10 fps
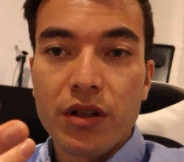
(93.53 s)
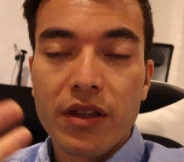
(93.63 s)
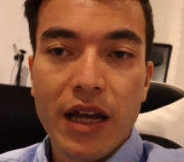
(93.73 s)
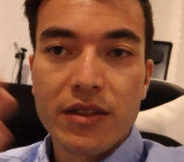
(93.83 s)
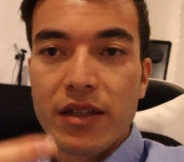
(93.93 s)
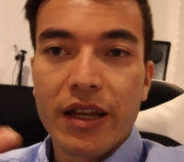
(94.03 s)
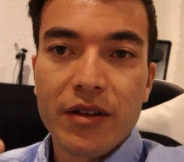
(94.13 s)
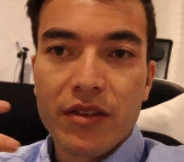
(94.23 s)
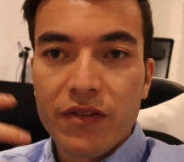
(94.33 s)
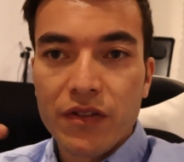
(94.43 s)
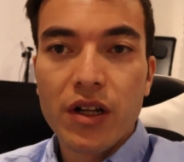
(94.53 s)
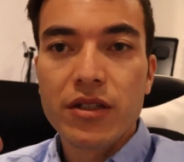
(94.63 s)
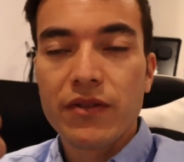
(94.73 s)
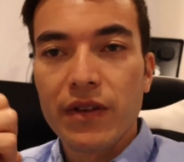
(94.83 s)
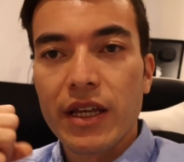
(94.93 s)
That's like
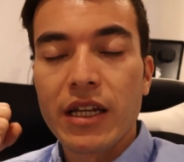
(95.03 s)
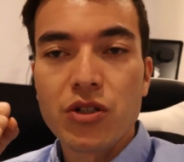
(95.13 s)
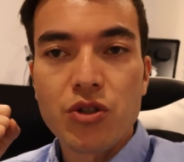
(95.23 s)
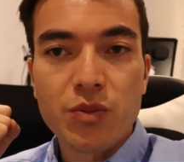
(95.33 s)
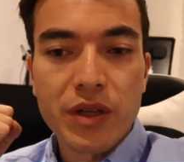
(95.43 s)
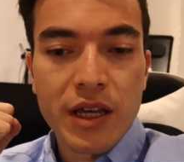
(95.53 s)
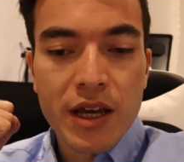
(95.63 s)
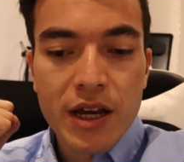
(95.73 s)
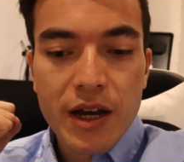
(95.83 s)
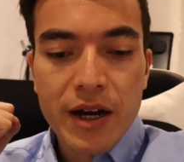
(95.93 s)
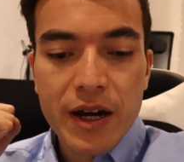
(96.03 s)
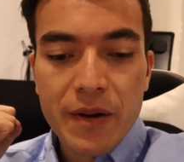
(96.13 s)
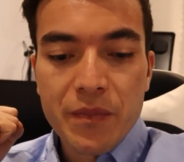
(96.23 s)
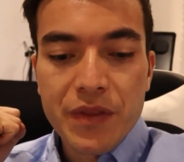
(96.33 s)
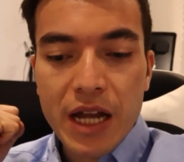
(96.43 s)
philosophy. It should be
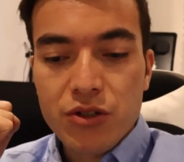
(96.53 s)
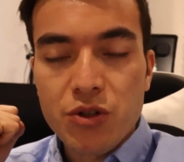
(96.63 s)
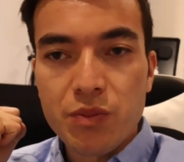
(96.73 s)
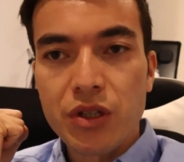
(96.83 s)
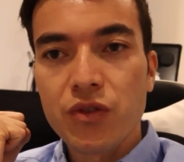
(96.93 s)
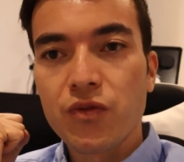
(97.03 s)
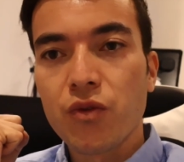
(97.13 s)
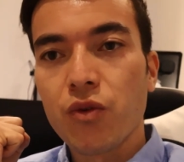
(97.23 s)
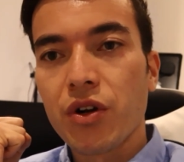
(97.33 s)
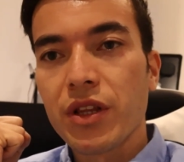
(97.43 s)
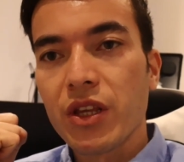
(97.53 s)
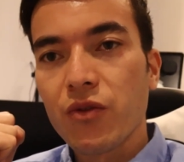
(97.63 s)
that should be for